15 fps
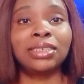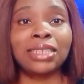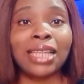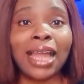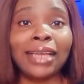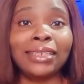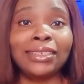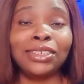
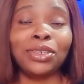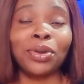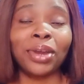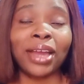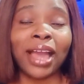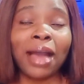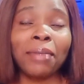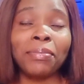Slice
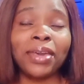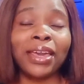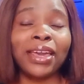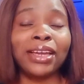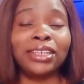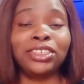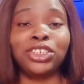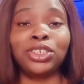your
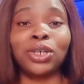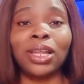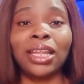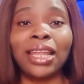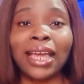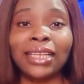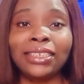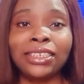cabbage, your
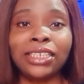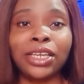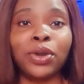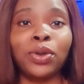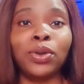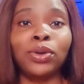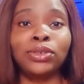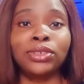
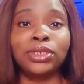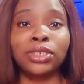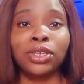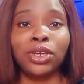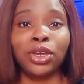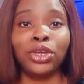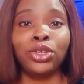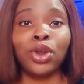lettuce,
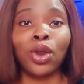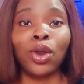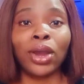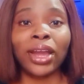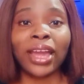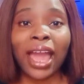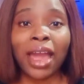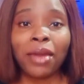
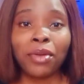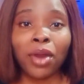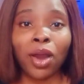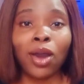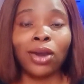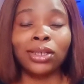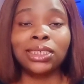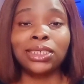your
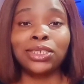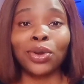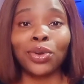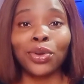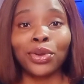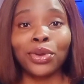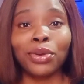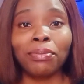carrots, your
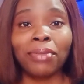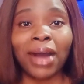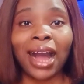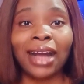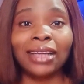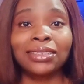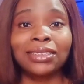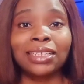
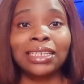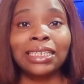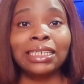cucumbers,